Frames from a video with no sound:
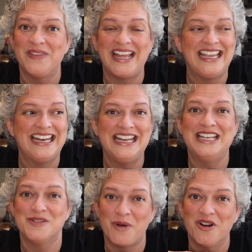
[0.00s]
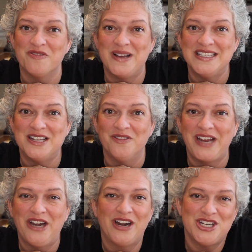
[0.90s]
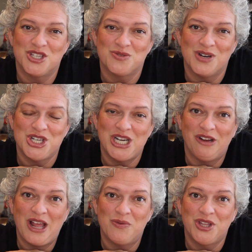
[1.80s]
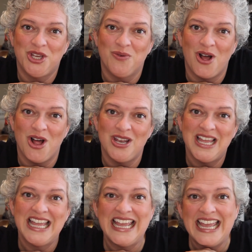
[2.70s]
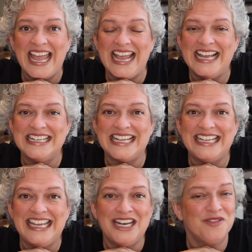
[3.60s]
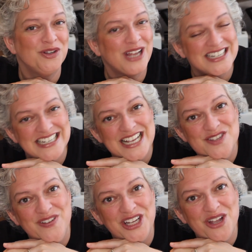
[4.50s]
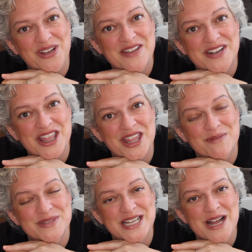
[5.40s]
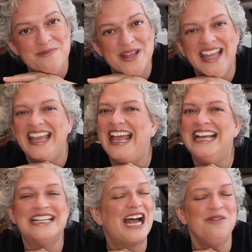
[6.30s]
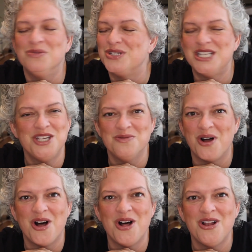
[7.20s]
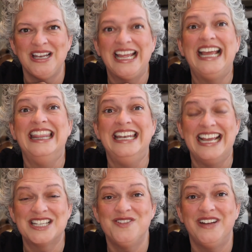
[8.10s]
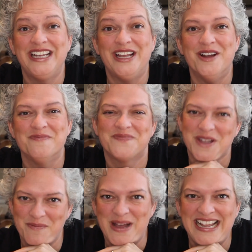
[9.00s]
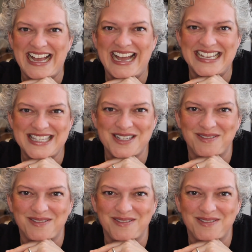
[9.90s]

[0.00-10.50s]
Again, it is part of my self-care and I just want to share that with you all. And again, if you liked today's video, give it a thumbs up and I will see you all in the next video. Bye guys.